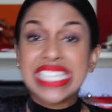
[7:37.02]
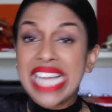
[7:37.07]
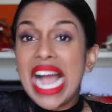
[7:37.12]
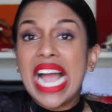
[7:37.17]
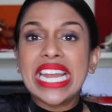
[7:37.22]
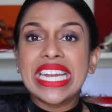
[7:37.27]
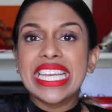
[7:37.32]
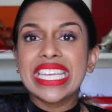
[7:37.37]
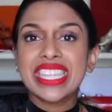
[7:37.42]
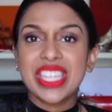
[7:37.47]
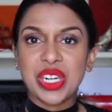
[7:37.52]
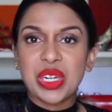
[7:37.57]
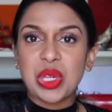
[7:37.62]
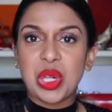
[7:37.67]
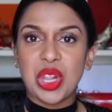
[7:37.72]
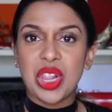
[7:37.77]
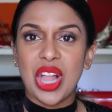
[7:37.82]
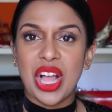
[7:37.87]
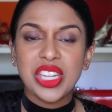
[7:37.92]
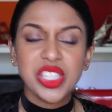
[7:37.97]
tiny little
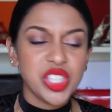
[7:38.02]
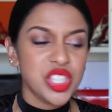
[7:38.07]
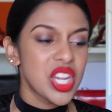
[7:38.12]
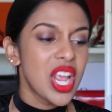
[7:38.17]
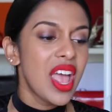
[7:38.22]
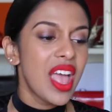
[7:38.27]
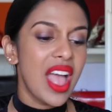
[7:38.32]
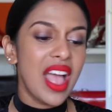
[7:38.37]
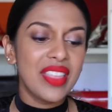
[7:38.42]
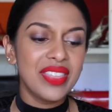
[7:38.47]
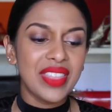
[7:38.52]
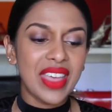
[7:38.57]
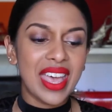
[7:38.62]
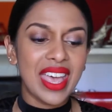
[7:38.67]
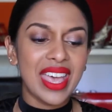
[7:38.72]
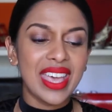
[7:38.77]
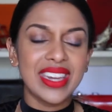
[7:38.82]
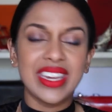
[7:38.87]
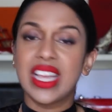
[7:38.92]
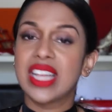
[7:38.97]
clutch. And
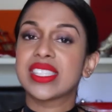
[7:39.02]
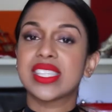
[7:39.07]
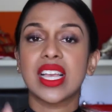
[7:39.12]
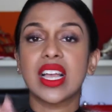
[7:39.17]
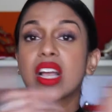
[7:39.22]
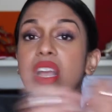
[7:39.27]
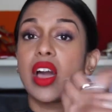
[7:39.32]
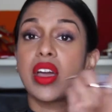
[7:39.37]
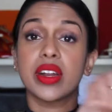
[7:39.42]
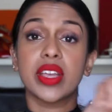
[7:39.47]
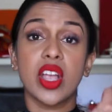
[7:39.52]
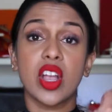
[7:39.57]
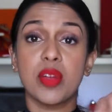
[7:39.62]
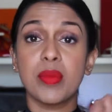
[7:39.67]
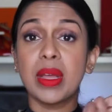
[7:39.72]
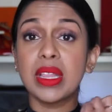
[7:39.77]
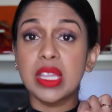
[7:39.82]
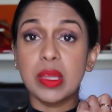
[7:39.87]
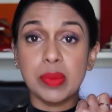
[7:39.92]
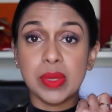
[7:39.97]
then it's like, I gotta carry
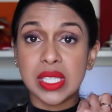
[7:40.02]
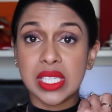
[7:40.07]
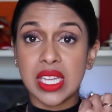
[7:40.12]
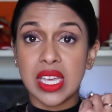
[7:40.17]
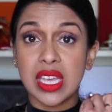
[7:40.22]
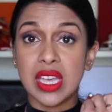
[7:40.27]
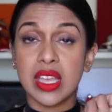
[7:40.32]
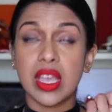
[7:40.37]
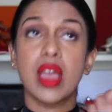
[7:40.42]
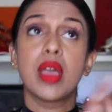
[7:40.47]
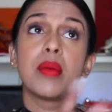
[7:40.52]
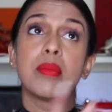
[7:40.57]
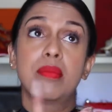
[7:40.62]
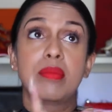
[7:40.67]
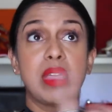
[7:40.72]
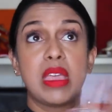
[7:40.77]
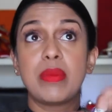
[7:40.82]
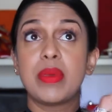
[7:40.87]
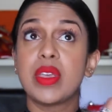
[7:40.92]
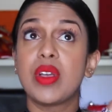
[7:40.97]
my lipstick,
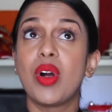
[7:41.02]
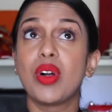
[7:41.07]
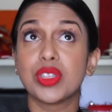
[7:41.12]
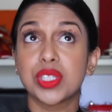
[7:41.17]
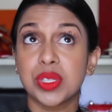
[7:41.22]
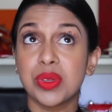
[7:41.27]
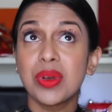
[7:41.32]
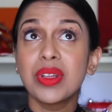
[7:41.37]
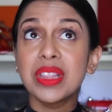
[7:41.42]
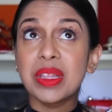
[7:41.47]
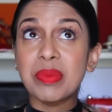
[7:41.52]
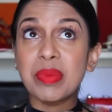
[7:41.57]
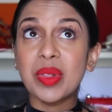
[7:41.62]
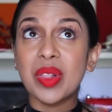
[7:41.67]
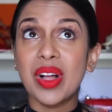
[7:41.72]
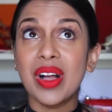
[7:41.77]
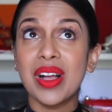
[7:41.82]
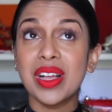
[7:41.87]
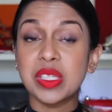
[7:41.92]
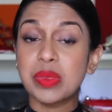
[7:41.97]
maybe also a lip
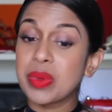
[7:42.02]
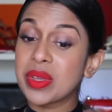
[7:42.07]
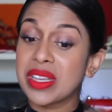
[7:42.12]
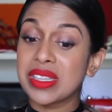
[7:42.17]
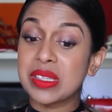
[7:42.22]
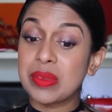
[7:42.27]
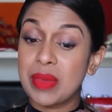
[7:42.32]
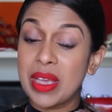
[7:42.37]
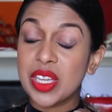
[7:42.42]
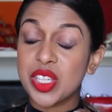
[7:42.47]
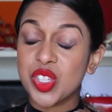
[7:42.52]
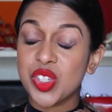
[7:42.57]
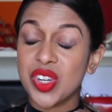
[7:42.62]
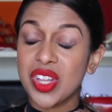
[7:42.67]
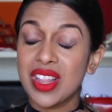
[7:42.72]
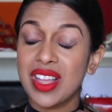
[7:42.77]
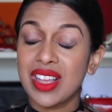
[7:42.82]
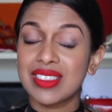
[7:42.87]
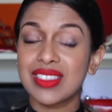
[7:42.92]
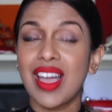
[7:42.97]
gloss because I'm
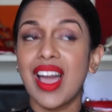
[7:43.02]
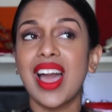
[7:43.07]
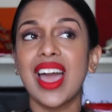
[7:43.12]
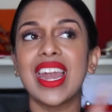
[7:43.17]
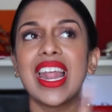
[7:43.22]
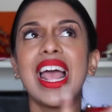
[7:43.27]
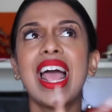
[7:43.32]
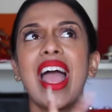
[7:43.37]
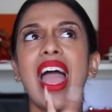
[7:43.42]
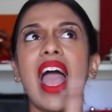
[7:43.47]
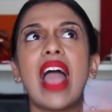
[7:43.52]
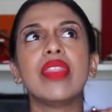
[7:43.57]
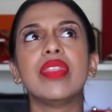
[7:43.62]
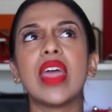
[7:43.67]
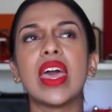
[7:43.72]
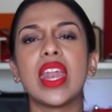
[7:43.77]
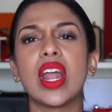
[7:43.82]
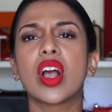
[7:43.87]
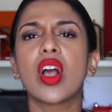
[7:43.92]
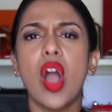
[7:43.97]
extra like that, and
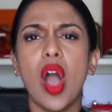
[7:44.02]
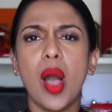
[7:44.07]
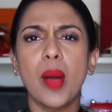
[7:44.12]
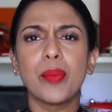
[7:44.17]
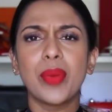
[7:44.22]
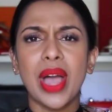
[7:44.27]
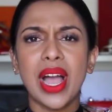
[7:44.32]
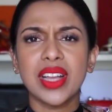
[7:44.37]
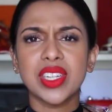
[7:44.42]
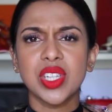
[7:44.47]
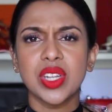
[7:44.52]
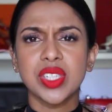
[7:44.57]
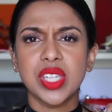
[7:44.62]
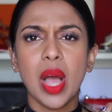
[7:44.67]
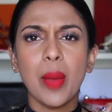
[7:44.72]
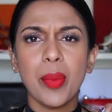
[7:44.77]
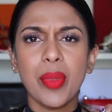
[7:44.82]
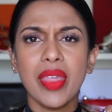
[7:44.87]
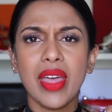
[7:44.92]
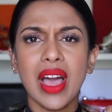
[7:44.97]
then a compact on
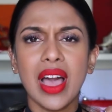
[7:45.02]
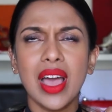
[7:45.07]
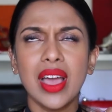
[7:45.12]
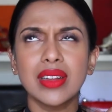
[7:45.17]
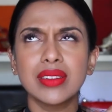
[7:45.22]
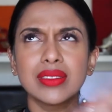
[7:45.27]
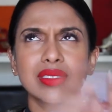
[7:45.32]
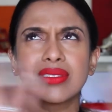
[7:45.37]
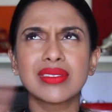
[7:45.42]
top of that.